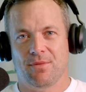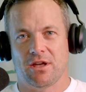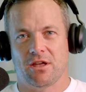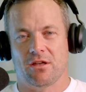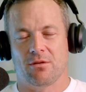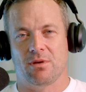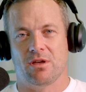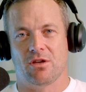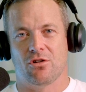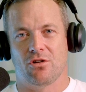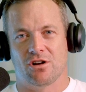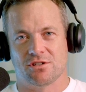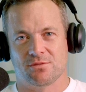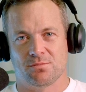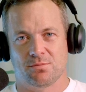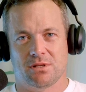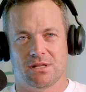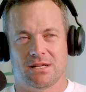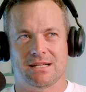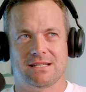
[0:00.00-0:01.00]
It can be cost
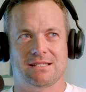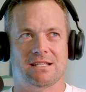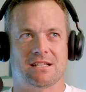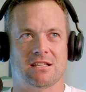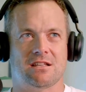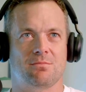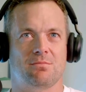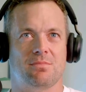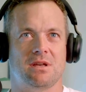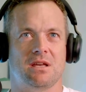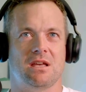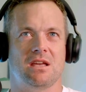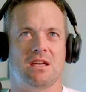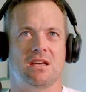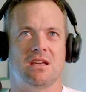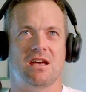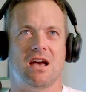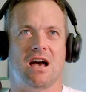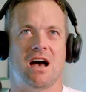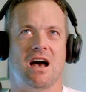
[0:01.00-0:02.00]
plus, it can
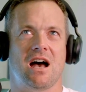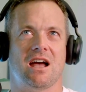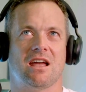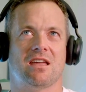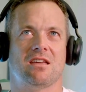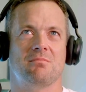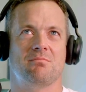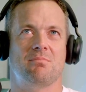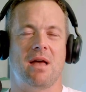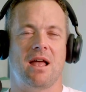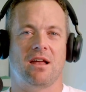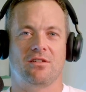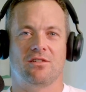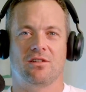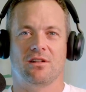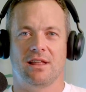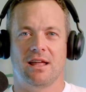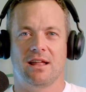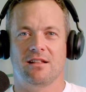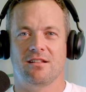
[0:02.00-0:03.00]
be
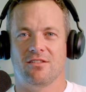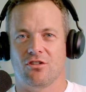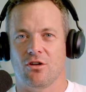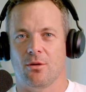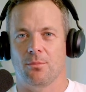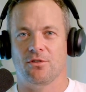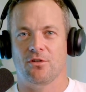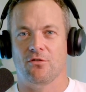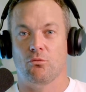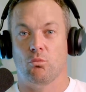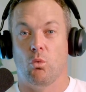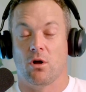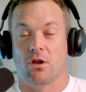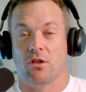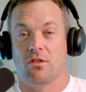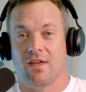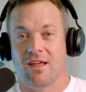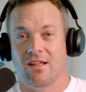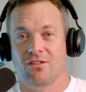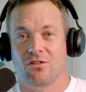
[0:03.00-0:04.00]
competitor-led in terms of what are
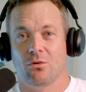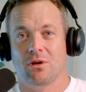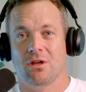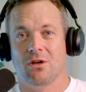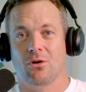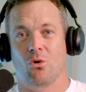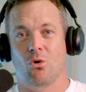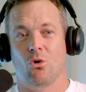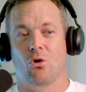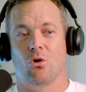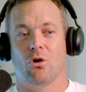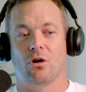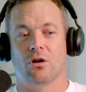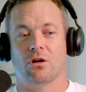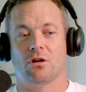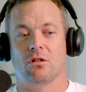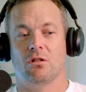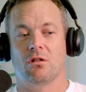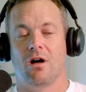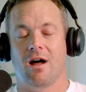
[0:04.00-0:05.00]
they doing, or
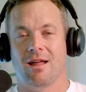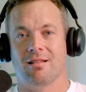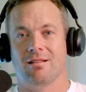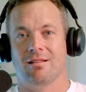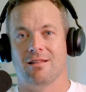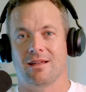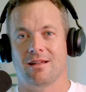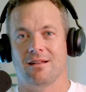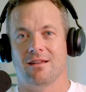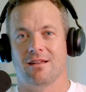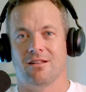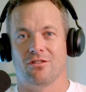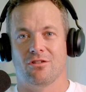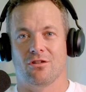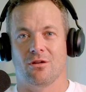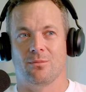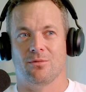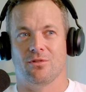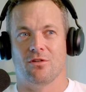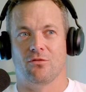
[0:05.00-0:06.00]
client-led in
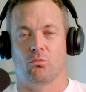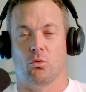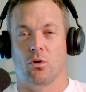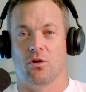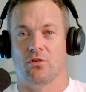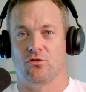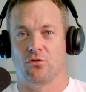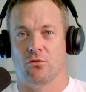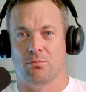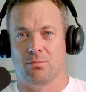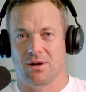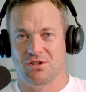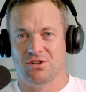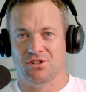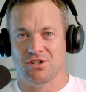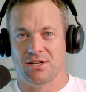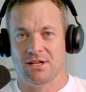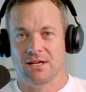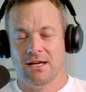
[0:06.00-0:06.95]
terms of what's your budget.